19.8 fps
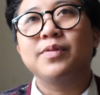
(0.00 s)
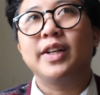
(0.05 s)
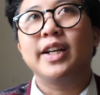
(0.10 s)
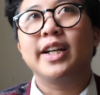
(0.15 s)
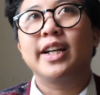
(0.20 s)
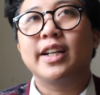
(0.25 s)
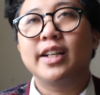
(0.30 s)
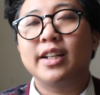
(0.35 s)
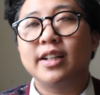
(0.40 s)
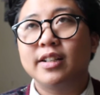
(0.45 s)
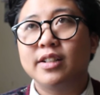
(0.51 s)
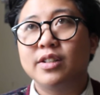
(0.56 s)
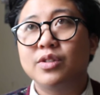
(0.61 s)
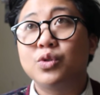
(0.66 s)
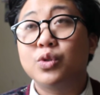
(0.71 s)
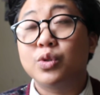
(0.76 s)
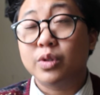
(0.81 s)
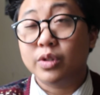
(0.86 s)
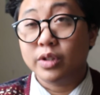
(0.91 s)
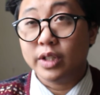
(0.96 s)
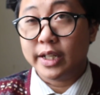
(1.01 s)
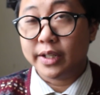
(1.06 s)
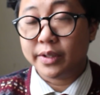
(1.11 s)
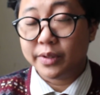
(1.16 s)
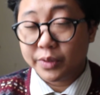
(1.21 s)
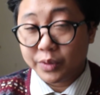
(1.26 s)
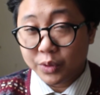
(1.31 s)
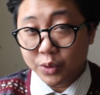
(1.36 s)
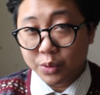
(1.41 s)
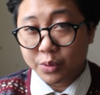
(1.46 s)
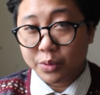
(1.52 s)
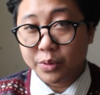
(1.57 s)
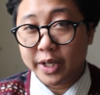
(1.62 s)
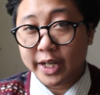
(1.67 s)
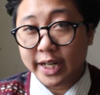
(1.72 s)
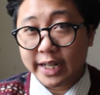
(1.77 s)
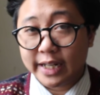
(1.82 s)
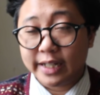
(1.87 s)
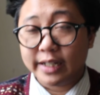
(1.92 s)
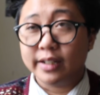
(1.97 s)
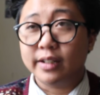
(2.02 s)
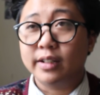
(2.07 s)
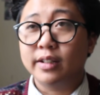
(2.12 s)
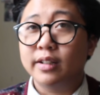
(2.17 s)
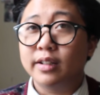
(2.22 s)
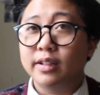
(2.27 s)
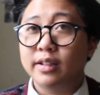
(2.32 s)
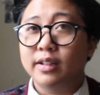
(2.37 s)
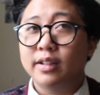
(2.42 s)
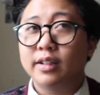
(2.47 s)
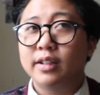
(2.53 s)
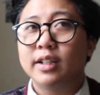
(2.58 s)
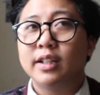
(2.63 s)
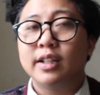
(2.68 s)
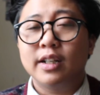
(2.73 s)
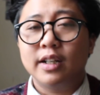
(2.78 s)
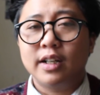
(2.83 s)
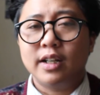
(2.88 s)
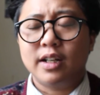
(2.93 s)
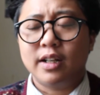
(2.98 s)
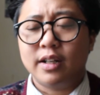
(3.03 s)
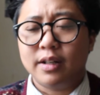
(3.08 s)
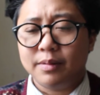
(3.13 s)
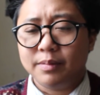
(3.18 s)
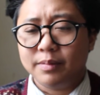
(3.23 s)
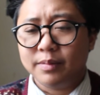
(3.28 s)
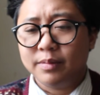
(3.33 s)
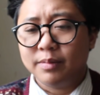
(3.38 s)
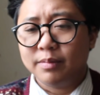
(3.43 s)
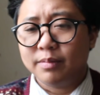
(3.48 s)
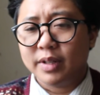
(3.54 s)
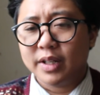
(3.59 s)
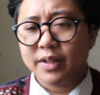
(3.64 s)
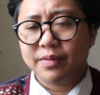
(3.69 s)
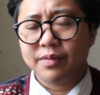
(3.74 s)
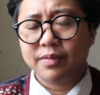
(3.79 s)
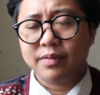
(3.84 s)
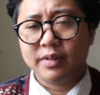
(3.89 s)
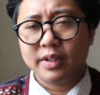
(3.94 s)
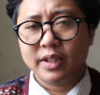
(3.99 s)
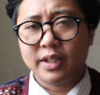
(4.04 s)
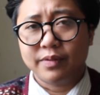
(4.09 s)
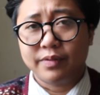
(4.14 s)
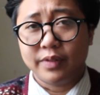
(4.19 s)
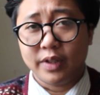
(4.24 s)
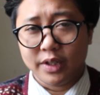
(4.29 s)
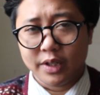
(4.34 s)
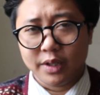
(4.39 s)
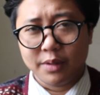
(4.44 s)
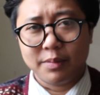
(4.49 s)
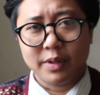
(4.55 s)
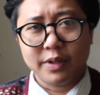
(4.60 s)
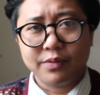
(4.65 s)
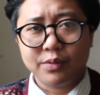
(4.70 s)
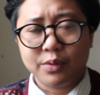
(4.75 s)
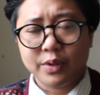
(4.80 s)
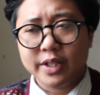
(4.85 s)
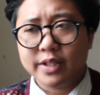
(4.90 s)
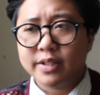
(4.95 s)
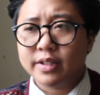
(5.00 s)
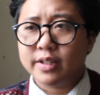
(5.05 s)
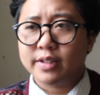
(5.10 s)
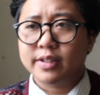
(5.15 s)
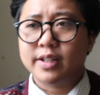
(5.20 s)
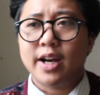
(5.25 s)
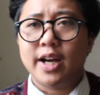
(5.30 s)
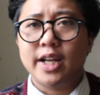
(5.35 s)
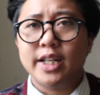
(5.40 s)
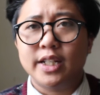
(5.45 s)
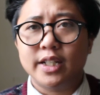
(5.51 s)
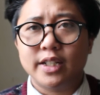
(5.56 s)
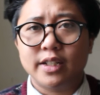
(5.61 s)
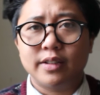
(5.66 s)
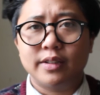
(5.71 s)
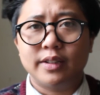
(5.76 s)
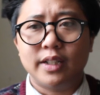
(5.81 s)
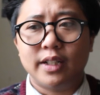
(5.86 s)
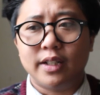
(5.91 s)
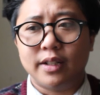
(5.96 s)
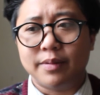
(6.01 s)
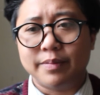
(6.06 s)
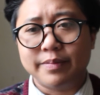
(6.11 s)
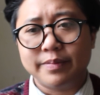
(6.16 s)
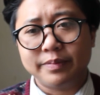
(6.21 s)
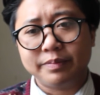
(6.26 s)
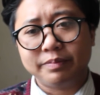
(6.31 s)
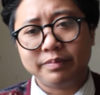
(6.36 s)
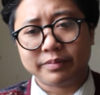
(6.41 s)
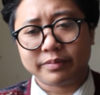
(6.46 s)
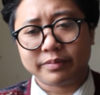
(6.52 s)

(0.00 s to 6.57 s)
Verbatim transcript: like, like talking, um, my, the volume of my voice has kind of, um,